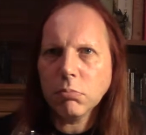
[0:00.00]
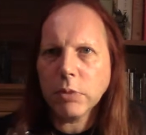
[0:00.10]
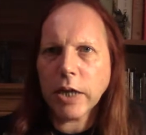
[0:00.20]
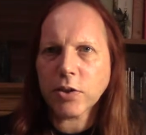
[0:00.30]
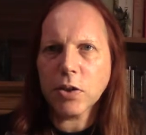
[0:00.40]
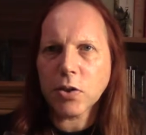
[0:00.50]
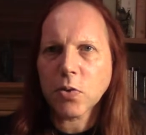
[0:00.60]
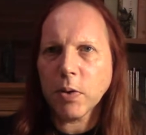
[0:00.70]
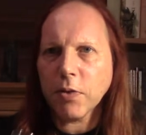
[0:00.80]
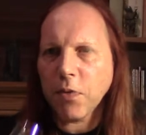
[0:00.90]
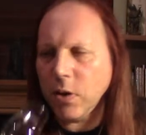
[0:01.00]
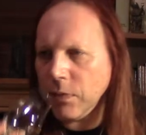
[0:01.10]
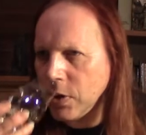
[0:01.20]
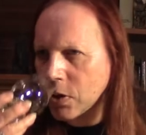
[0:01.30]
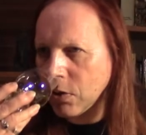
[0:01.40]
yes, it's 25
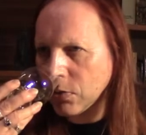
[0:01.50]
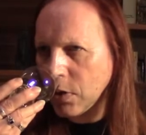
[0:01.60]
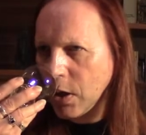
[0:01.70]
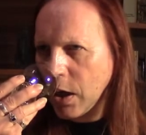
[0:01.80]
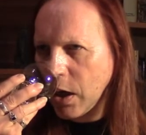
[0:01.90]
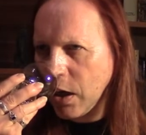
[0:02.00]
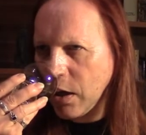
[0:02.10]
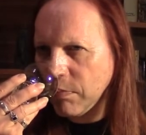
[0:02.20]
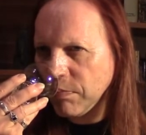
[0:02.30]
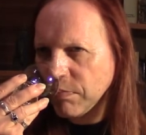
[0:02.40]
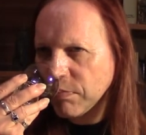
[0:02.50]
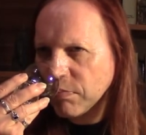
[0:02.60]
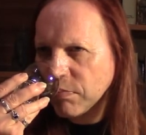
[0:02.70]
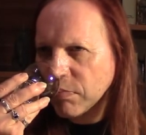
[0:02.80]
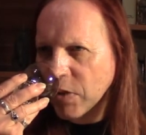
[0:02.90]
years old,
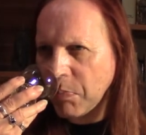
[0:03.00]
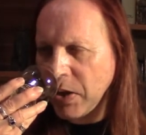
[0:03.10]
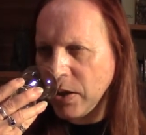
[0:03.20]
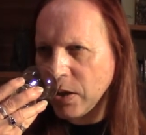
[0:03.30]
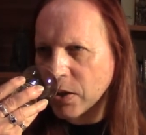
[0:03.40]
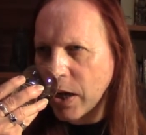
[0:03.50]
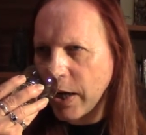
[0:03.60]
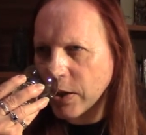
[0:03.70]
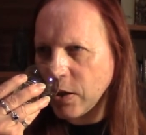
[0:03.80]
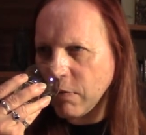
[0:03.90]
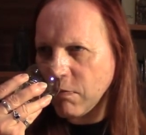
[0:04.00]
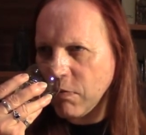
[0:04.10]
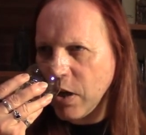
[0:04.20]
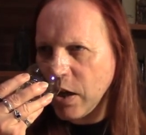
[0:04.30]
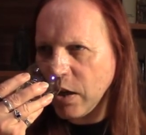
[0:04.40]
the peat is actually
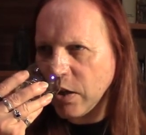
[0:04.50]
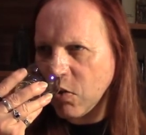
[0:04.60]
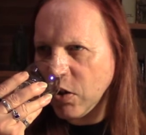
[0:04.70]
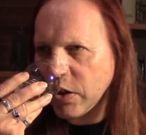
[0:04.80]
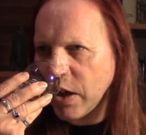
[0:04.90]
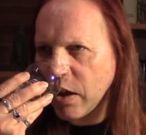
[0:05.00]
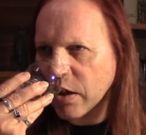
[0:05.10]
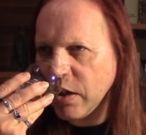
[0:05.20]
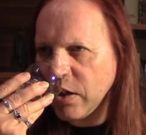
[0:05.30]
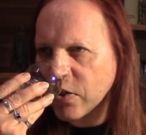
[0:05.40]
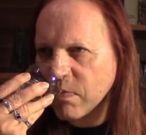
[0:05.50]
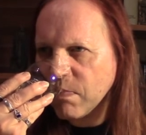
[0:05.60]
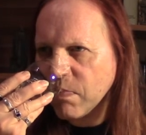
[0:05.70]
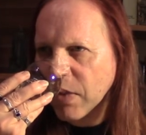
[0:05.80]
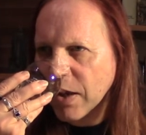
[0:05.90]
really quite delicate. It's
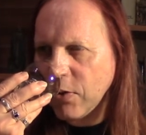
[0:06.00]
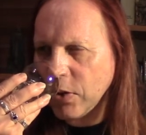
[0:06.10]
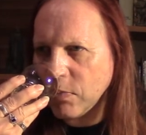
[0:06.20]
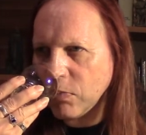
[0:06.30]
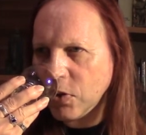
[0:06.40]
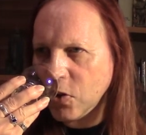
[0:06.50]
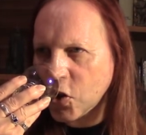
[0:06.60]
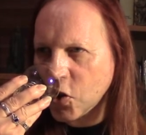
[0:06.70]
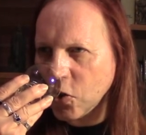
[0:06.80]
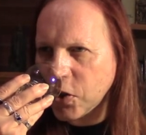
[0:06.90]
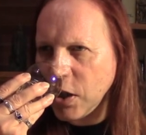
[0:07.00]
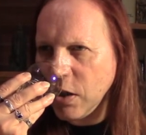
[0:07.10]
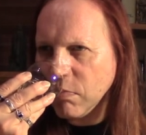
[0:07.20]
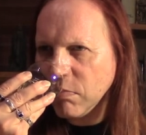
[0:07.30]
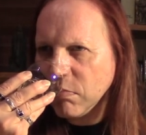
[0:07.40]
quite sooty,